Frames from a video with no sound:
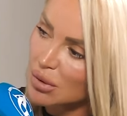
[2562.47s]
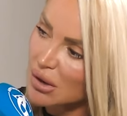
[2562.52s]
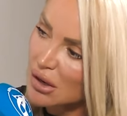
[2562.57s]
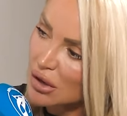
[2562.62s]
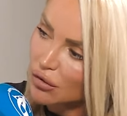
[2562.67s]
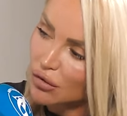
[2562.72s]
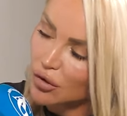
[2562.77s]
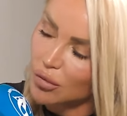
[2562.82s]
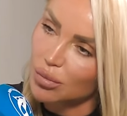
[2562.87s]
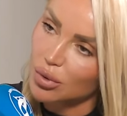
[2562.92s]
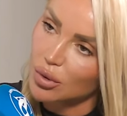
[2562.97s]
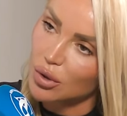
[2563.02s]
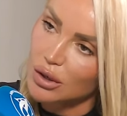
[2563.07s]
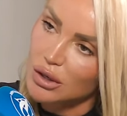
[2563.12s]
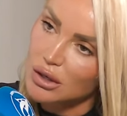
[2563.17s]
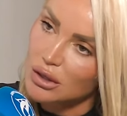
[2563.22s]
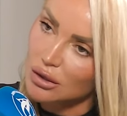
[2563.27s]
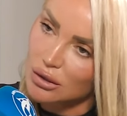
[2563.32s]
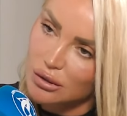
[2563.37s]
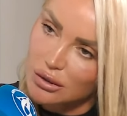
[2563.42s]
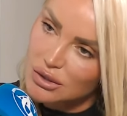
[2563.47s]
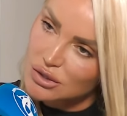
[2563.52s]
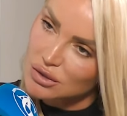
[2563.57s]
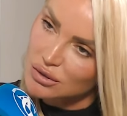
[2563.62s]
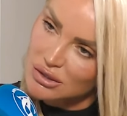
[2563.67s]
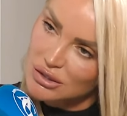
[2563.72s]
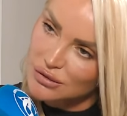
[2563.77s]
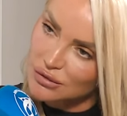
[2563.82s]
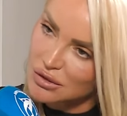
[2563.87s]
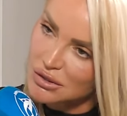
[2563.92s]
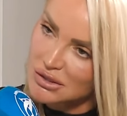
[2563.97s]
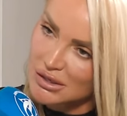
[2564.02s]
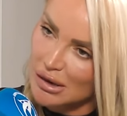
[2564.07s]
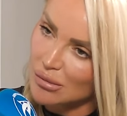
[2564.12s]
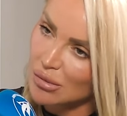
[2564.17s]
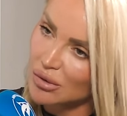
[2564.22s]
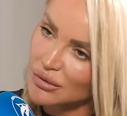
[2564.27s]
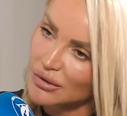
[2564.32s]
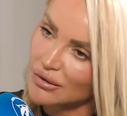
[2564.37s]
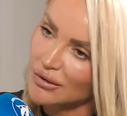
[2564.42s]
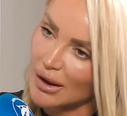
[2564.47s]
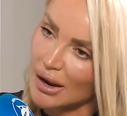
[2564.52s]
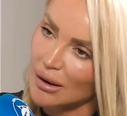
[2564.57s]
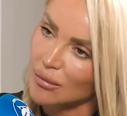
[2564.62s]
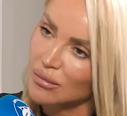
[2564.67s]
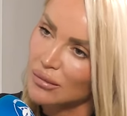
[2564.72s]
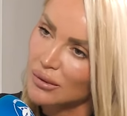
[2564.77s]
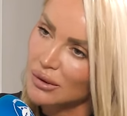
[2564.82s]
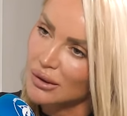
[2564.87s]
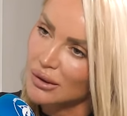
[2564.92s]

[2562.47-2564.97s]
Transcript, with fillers: being a footballer. You can only do this for a set amount of time.